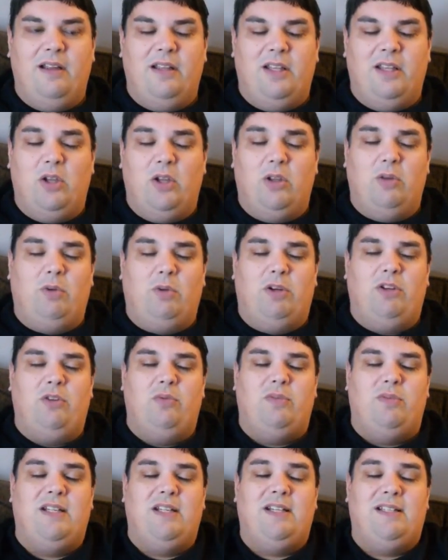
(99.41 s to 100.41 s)
The only one who
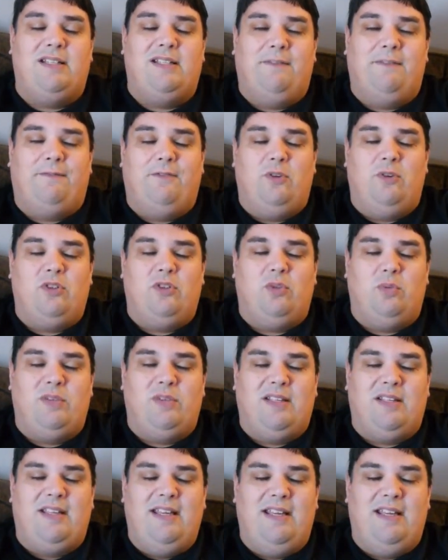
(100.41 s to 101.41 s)
didn't at first
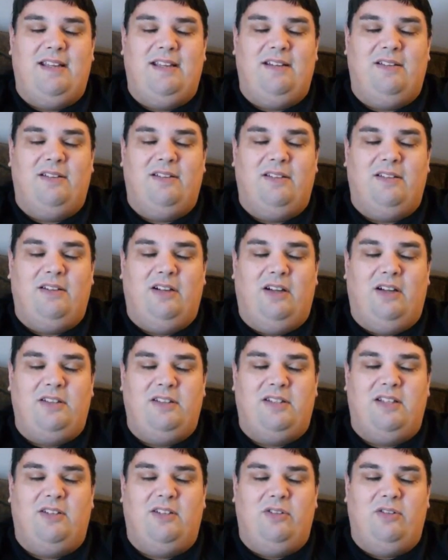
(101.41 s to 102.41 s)
was Kid
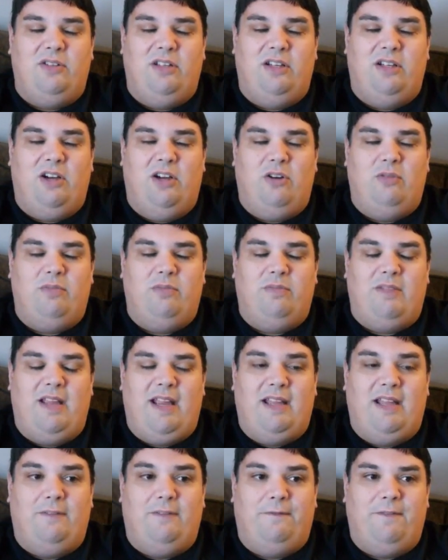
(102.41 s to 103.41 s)
until you know they
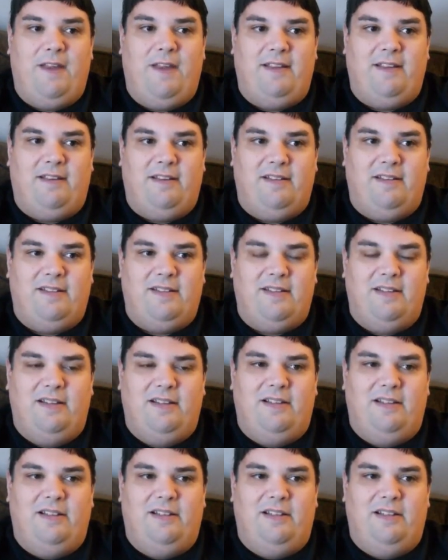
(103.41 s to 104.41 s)
had to fake it.
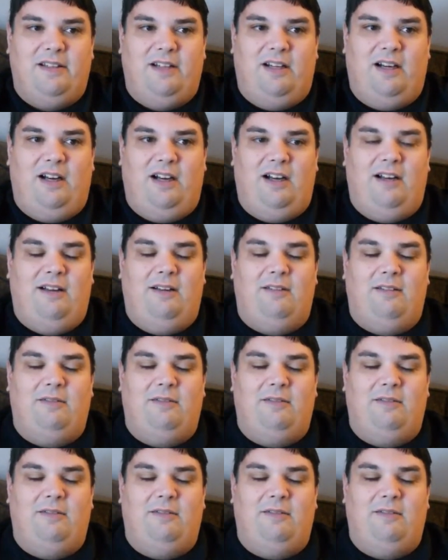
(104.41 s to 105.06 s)
Uh,